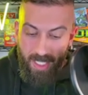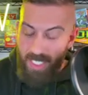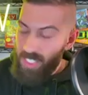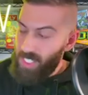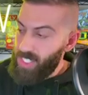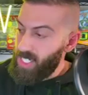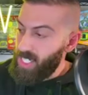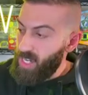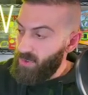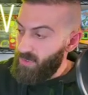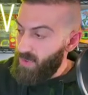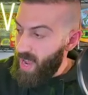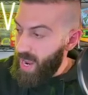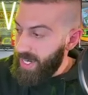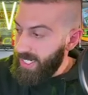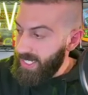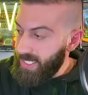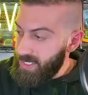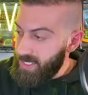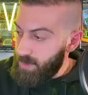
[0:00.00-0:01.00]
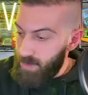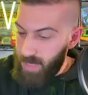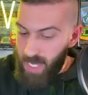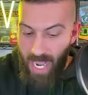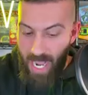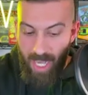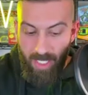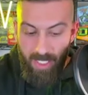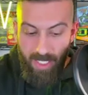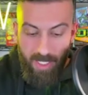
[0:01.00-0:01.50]
Giovanni's
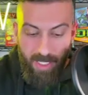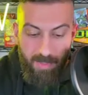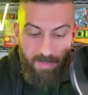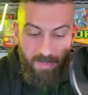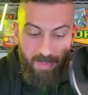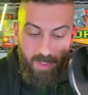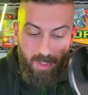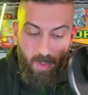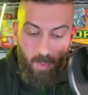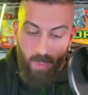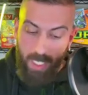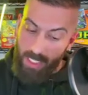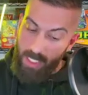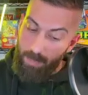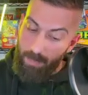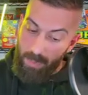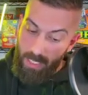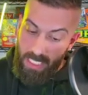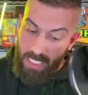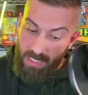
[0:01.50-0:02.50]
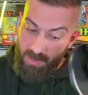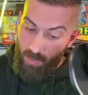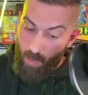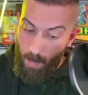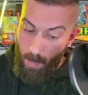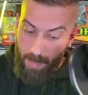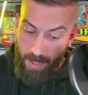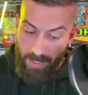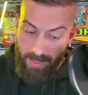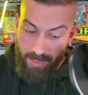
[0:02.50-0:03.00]
Meowth. We got the Blaine's
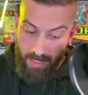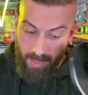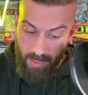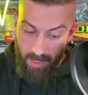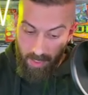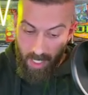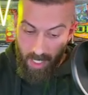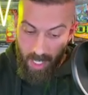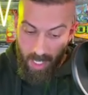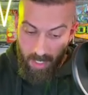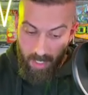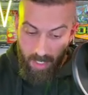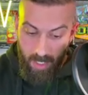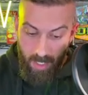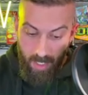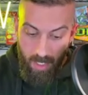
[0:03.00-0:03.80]
Vulpix. That's a good hit.